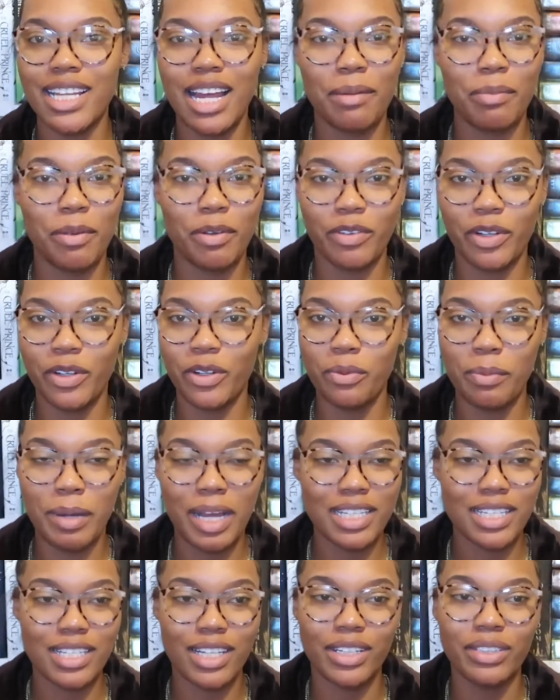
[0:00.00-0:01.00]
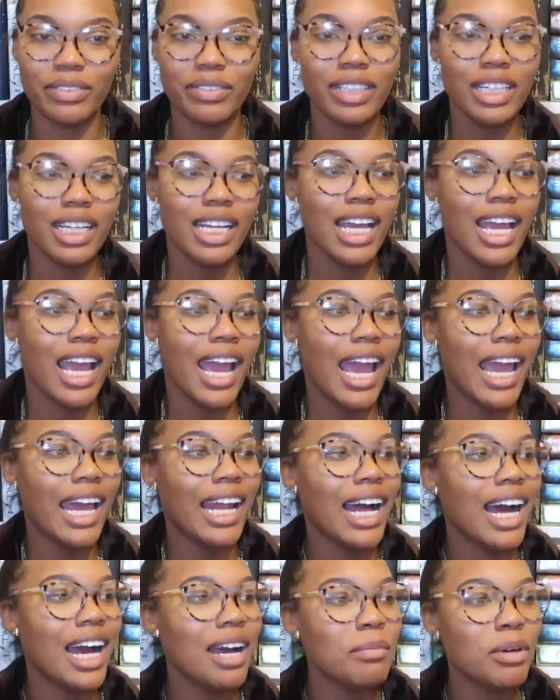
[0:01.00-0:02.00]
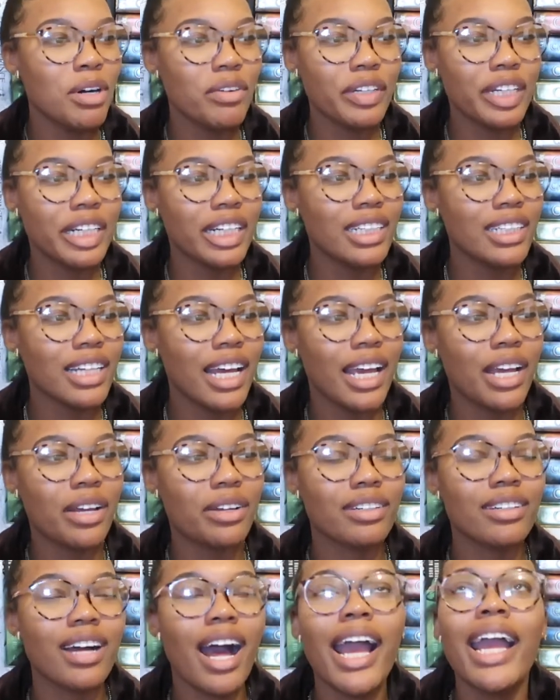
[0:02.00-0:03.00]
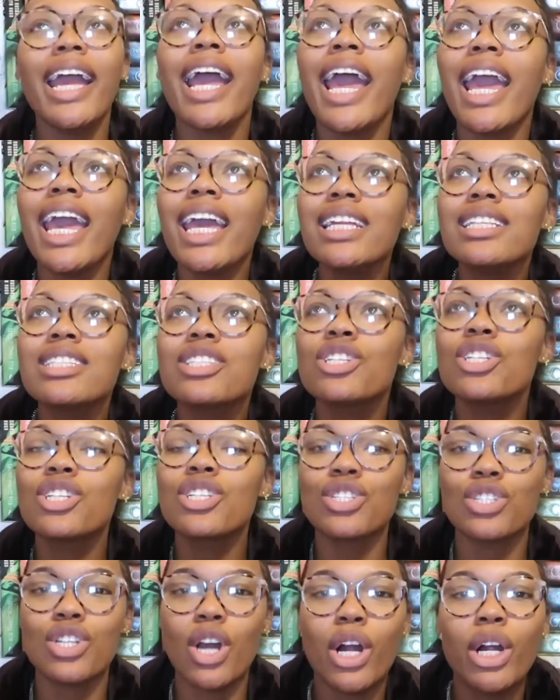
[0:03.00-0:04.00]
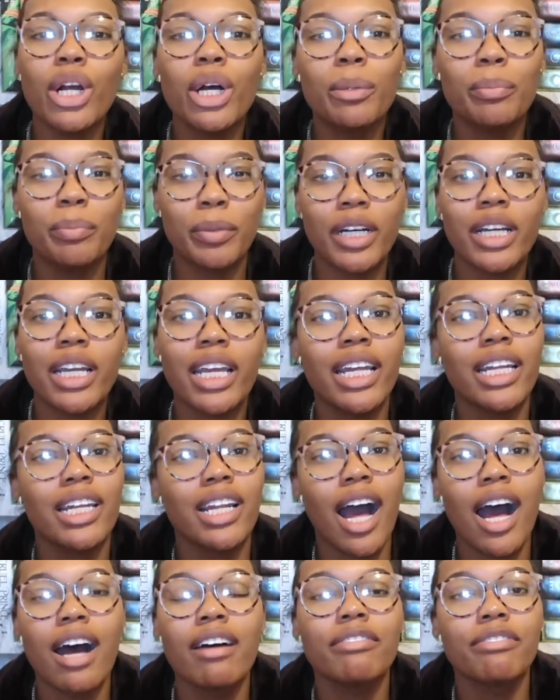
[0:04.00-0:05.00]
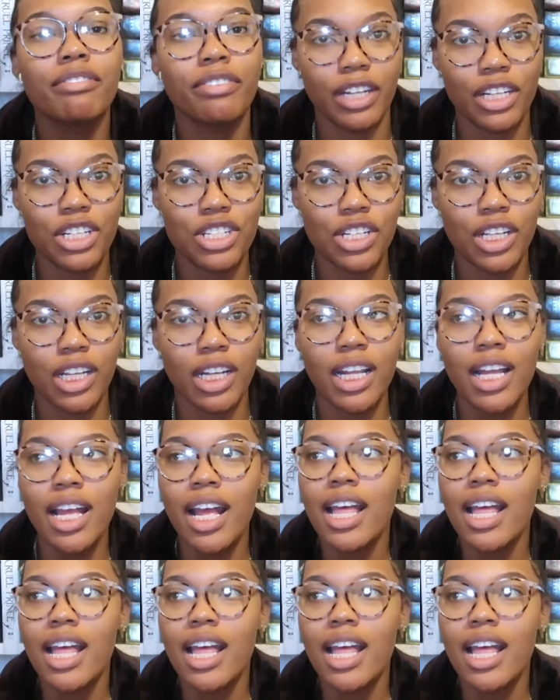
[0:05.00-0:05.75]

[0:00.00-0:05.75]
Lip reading: gotta be real with myself. And I'm over here like, I hate to start a book and not finish it.